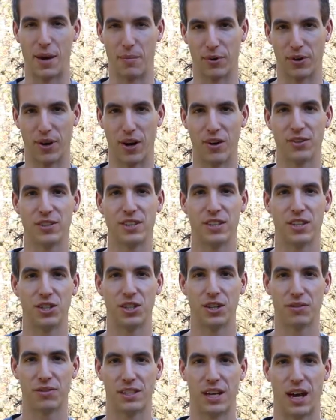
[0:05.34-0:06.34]
am your host,
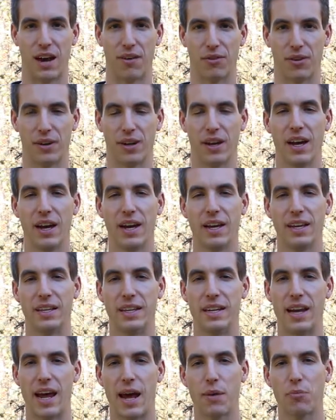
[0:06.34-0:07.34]
Jeff Zafford.
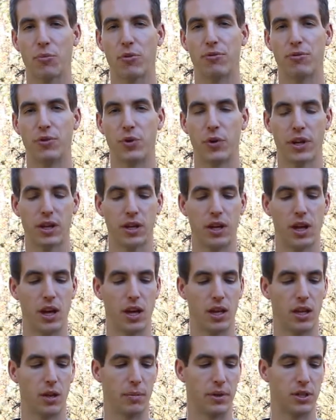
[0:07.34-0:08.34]
Today I'm reviewing
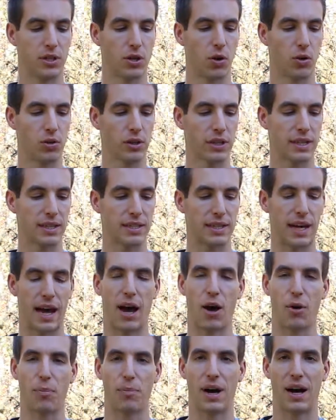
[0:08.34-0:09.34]
the Metolius
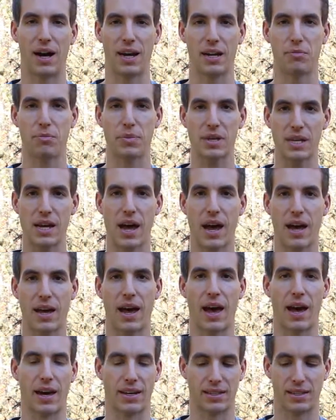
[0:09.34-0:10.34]
Alpine
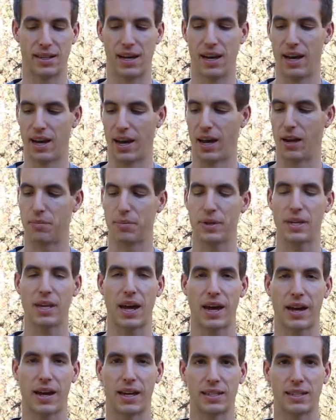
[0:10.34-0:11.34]
PAS, and
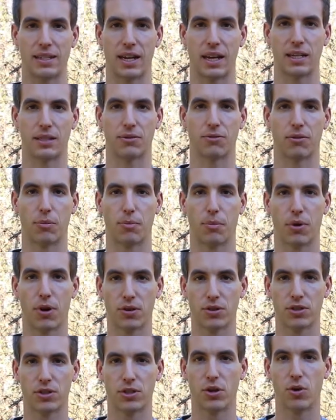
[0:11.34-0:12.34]
PAS stands for
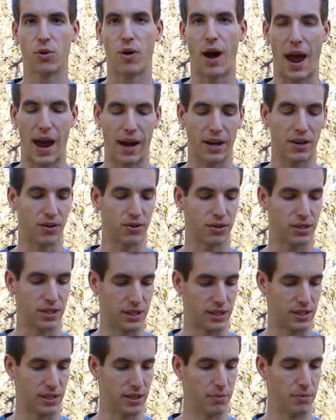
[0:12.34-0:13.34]
Personal Anchor
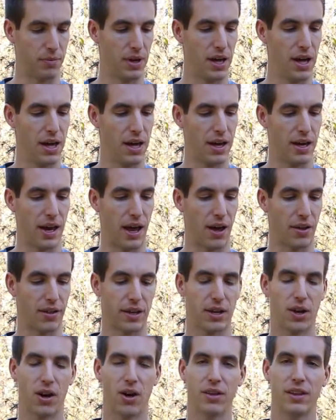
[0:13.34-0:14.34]
System. Now
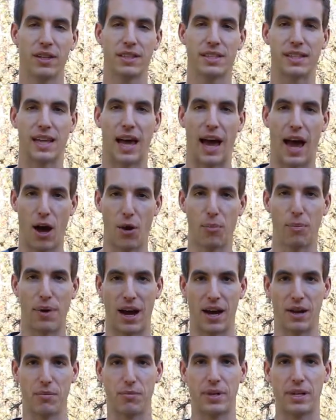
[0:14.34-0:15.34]
they call this the
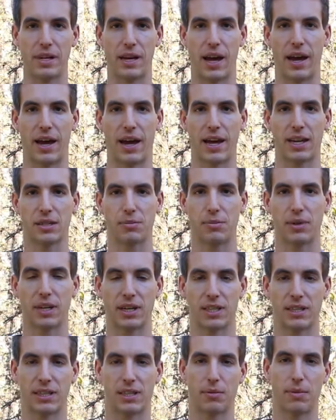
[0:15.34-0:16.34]
Alpine PAS
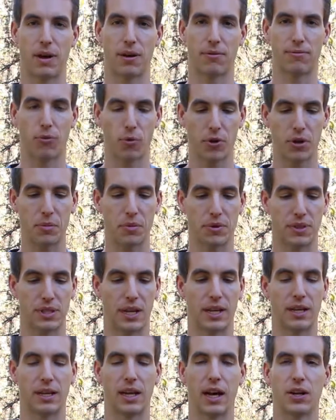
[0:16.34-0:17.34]
because it's about
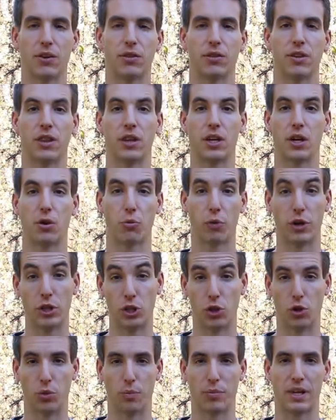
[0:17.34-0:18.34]
40% lighter than the
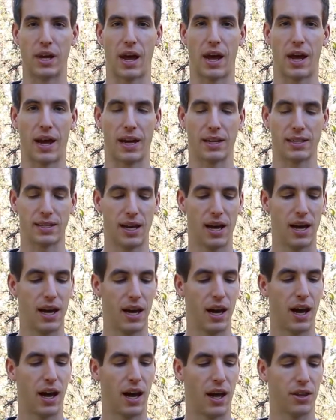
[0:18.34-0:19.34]
original PAS.
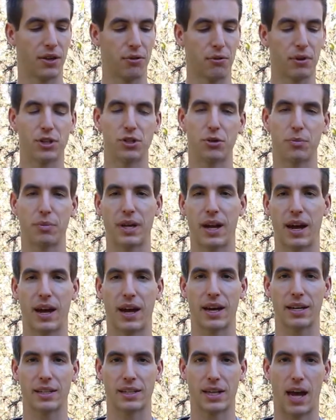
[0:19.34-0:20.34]
The original
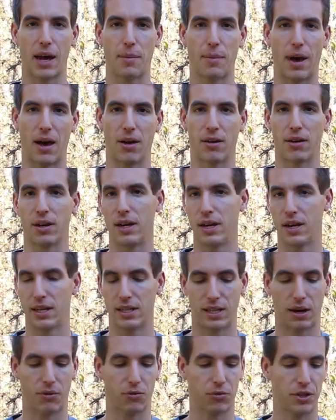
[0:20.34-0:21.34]
PAS came out
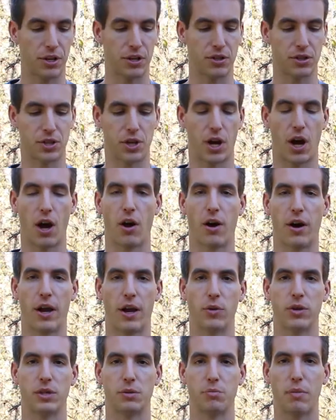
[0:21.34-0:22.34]
several years ago
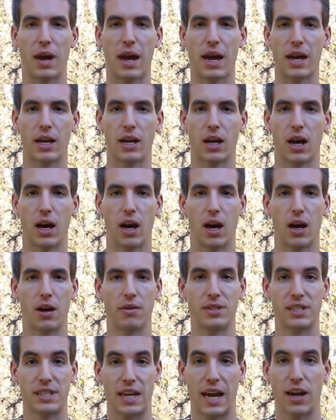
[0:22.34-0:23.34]
and it was made
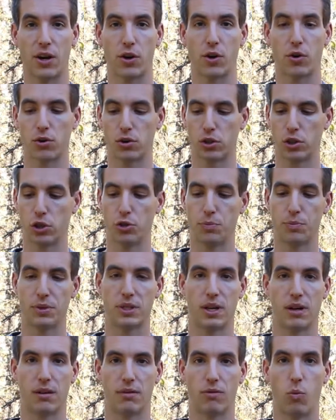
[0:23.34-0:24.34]
of standard
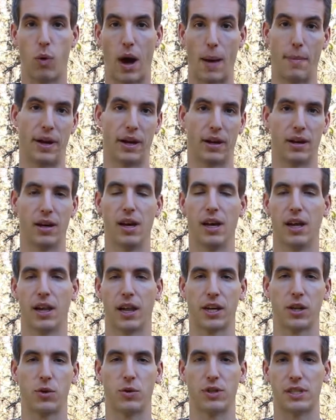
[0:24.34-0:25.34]
loops of webbing,
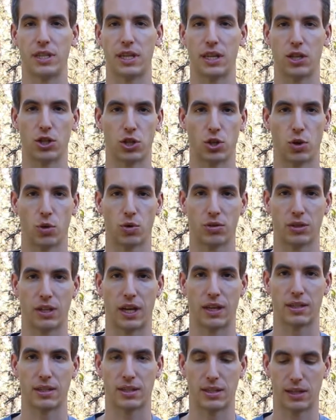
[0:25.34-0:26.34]
like you would see in shoulder
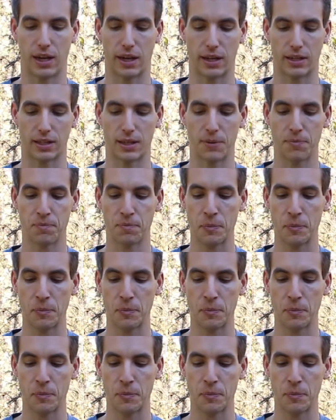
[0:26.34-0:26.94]
length slings.